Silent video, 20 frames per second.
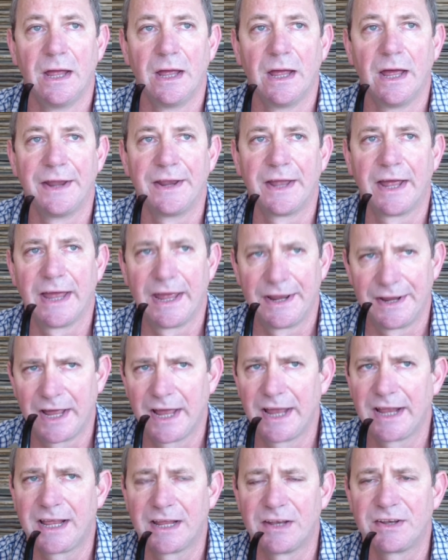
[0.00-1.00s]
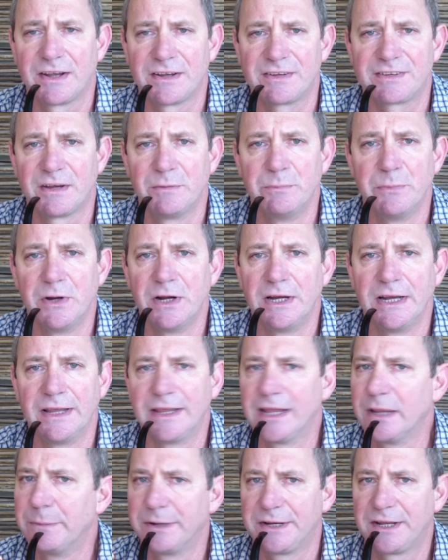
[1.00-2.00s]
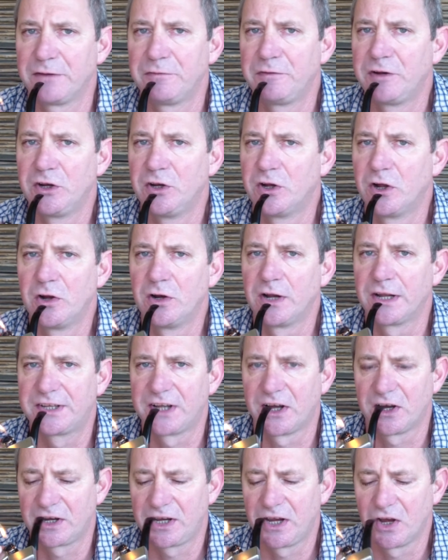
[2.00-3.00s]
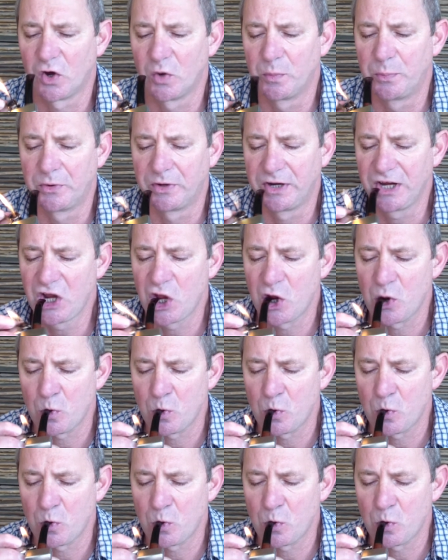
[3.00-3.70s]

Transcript: and I can taste some Burley in there, but definitely no Lataki or Perique.